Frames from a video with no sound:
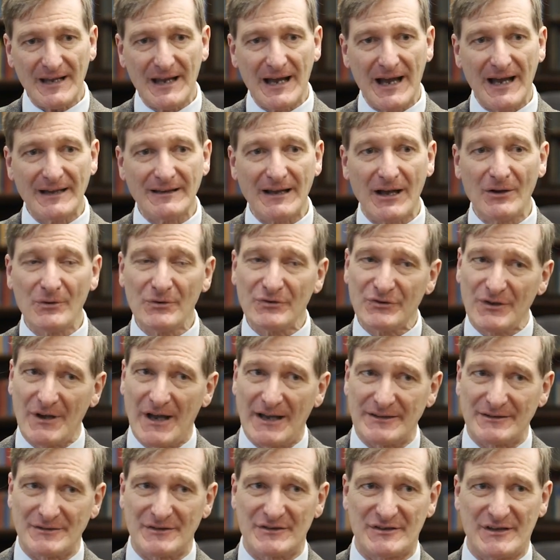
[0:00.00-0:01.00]
And I also
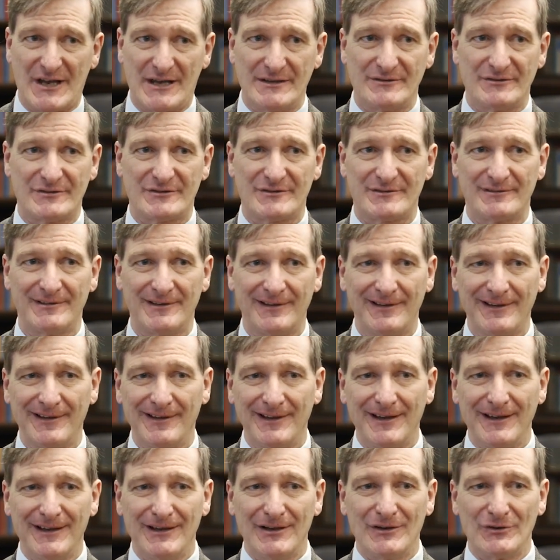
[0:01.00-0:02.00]
had a sense,
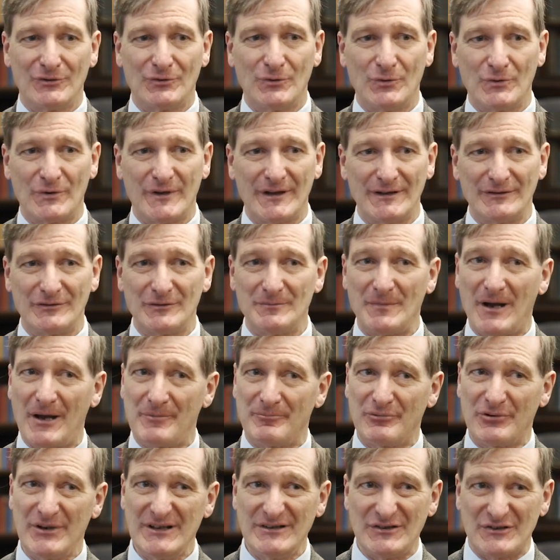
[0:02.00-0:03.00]
talking to my
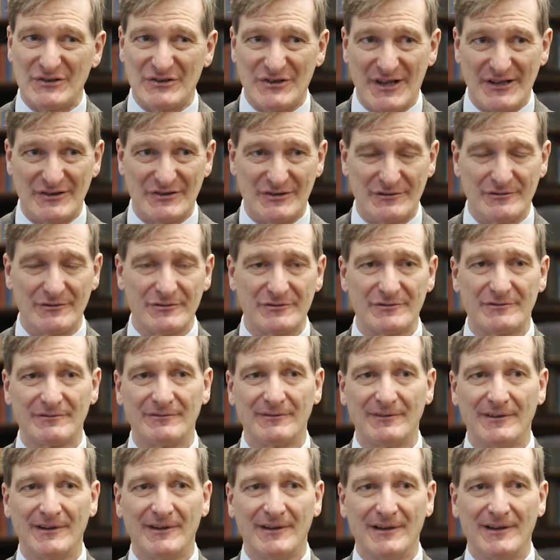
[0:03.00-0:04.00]
predecessors,
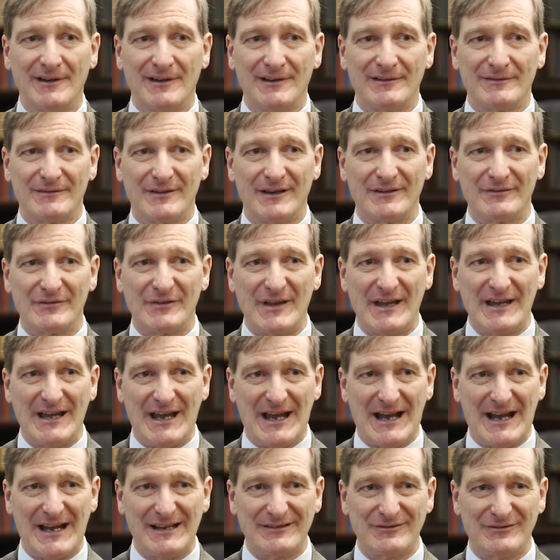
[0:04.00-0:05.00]
that they
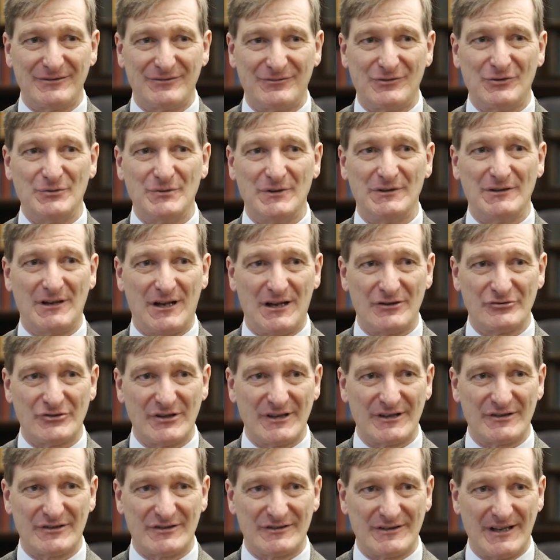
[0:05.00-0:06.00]
had, to a large
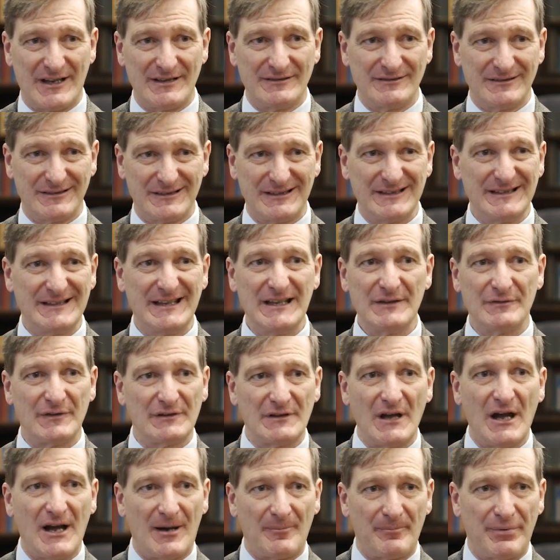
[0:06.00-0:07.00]
extent,
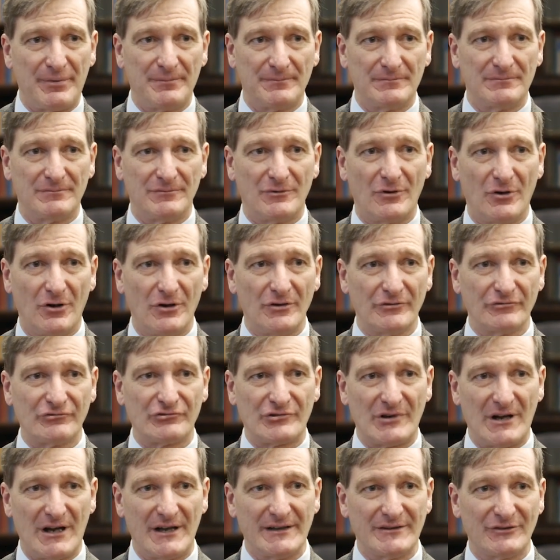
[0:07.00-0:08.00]
given up on
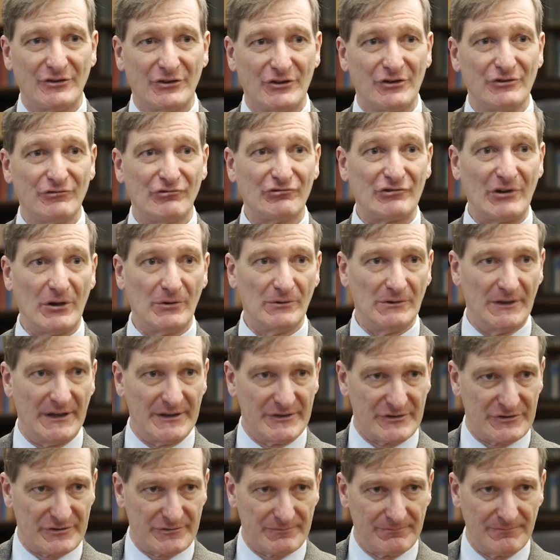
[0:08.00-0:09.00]
trying to control
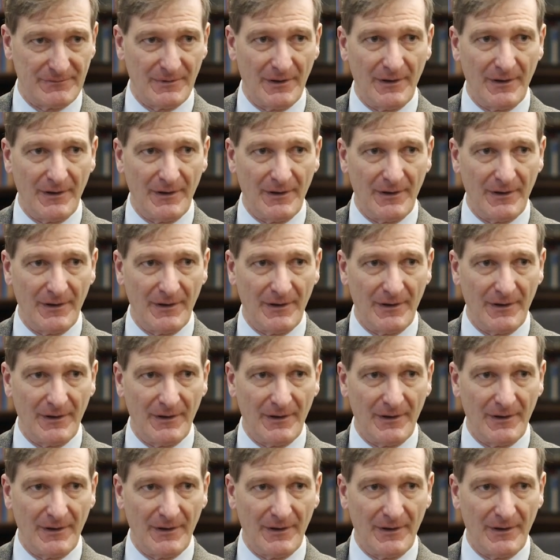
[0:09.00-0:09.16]
this,